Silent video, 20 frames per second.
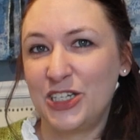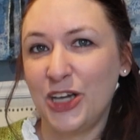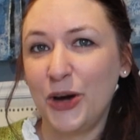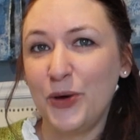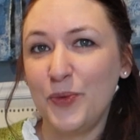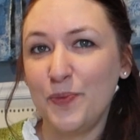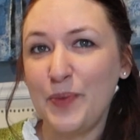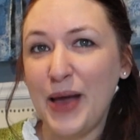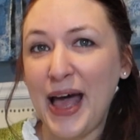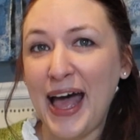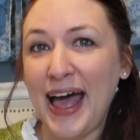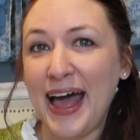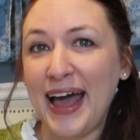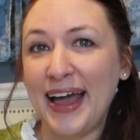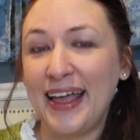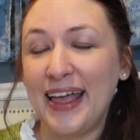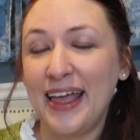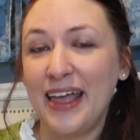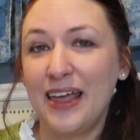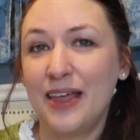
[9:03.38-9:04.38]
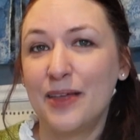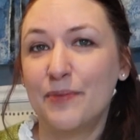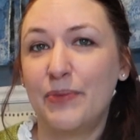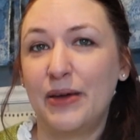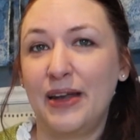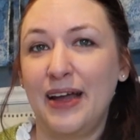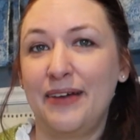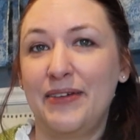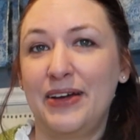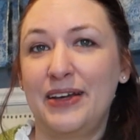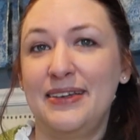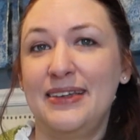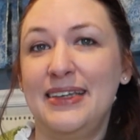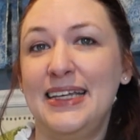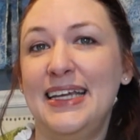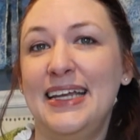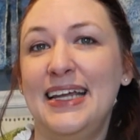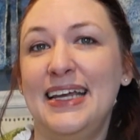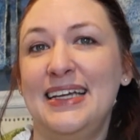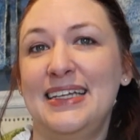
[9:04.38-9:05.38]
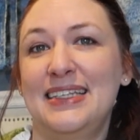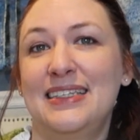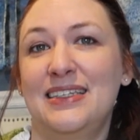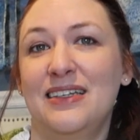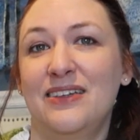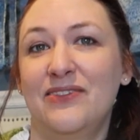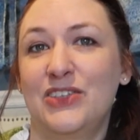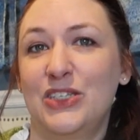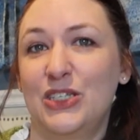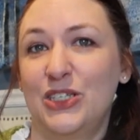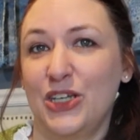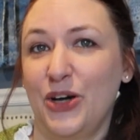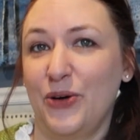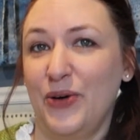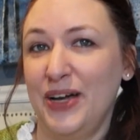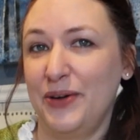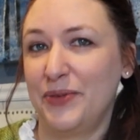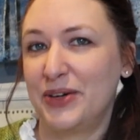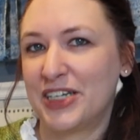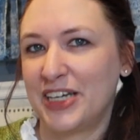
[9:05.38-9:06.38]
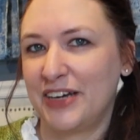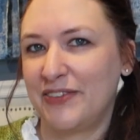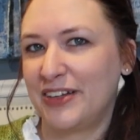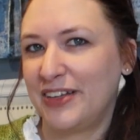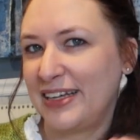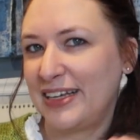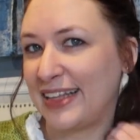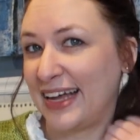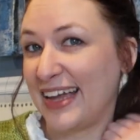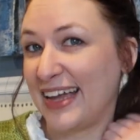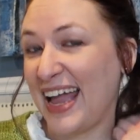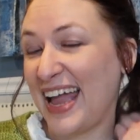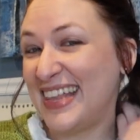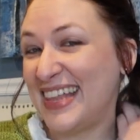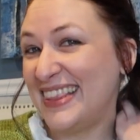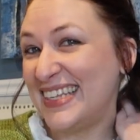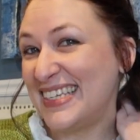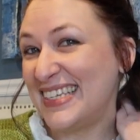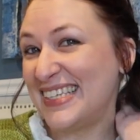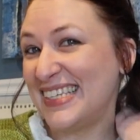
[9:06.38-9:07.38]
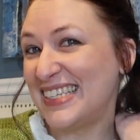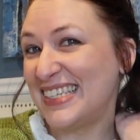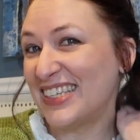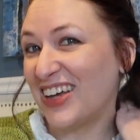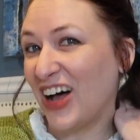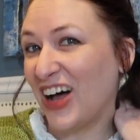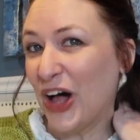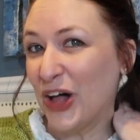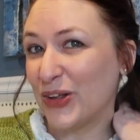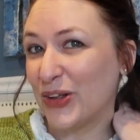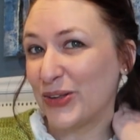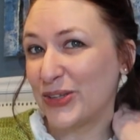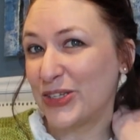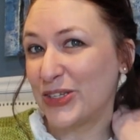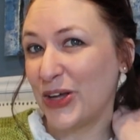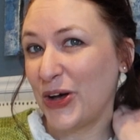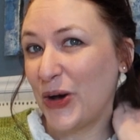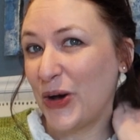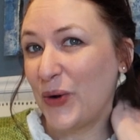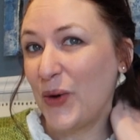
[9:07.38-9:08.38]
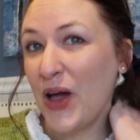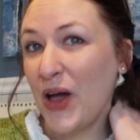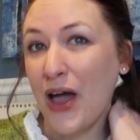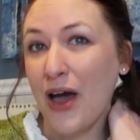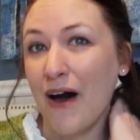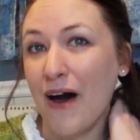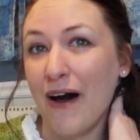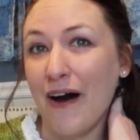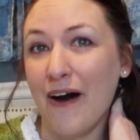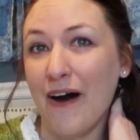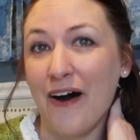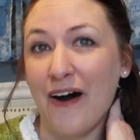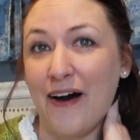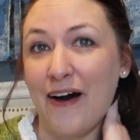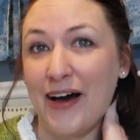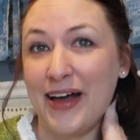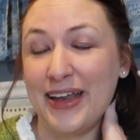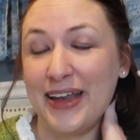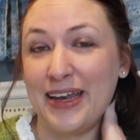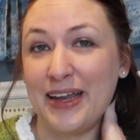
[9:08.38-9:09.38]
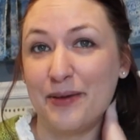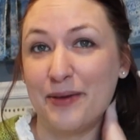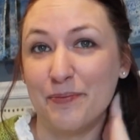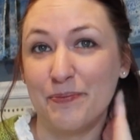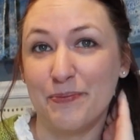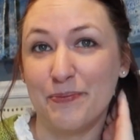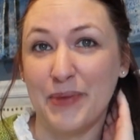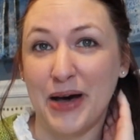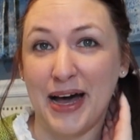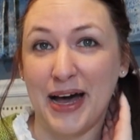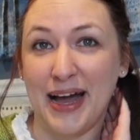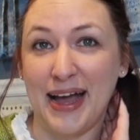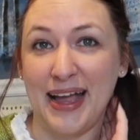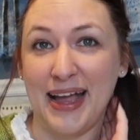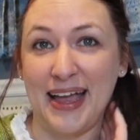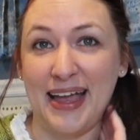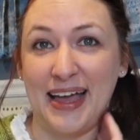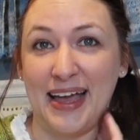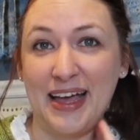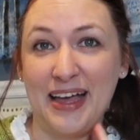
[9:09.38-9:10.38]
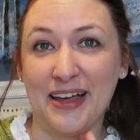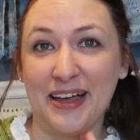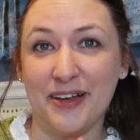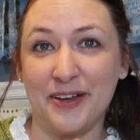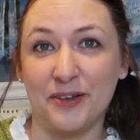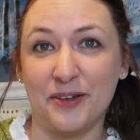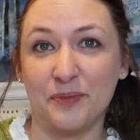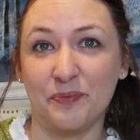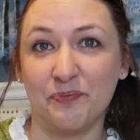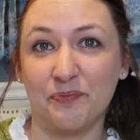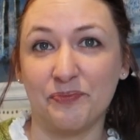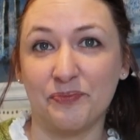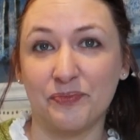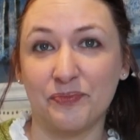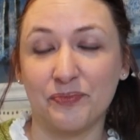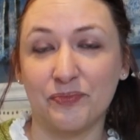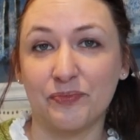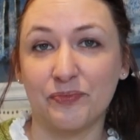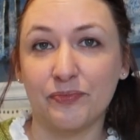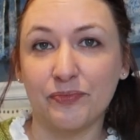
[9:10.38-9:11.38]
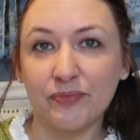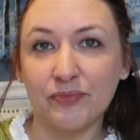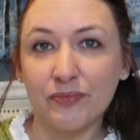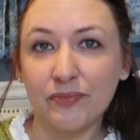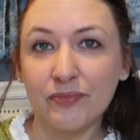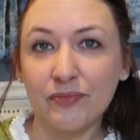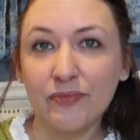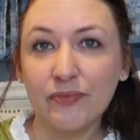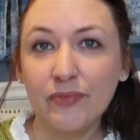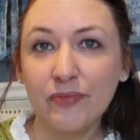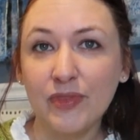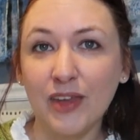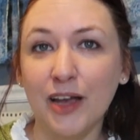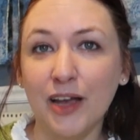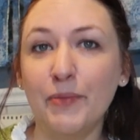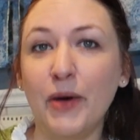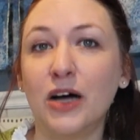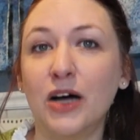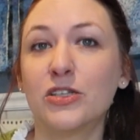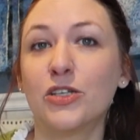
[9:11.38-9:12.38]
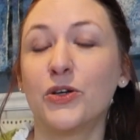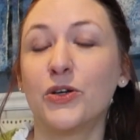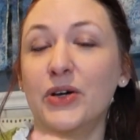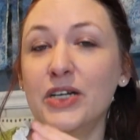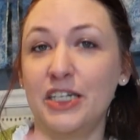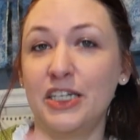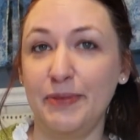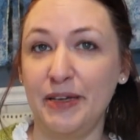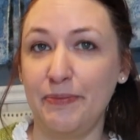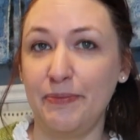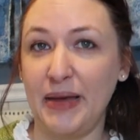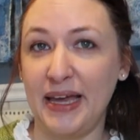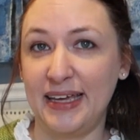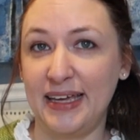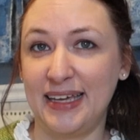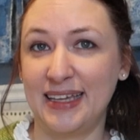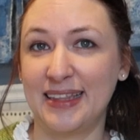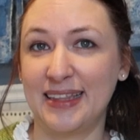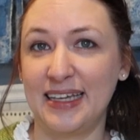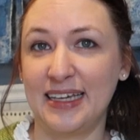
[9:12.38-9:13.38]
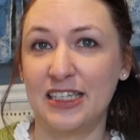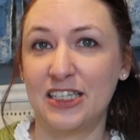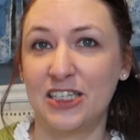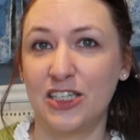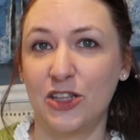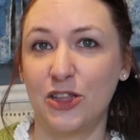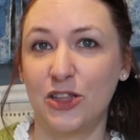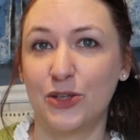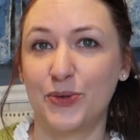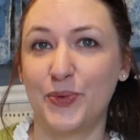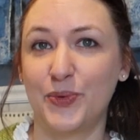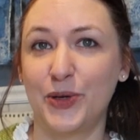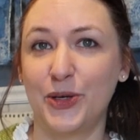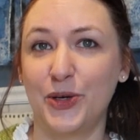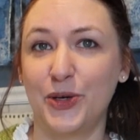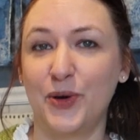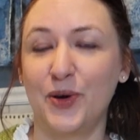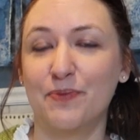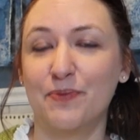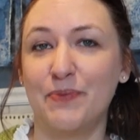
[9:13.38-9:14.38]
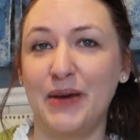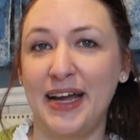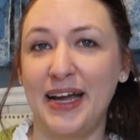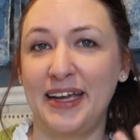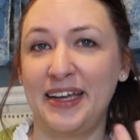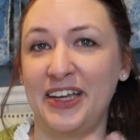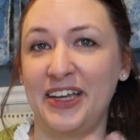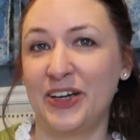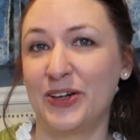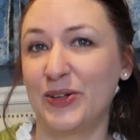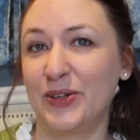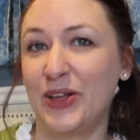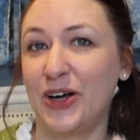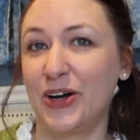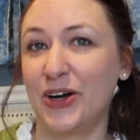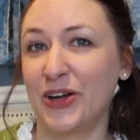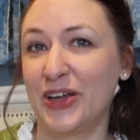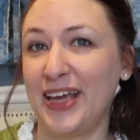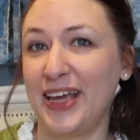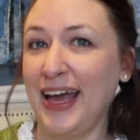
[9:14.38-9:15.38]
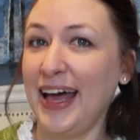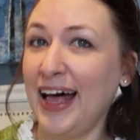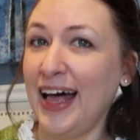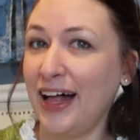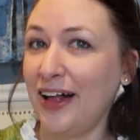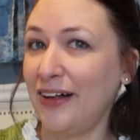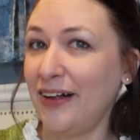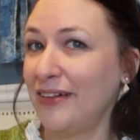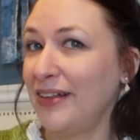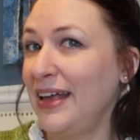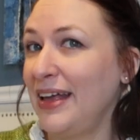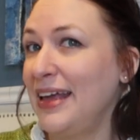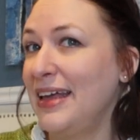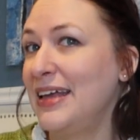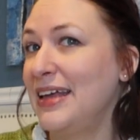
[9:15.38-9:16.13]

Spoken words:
tote bag, but I would knit it instead of sew it, which I really like. And this is also on my, I'm also going to be making this through my year-long CAL.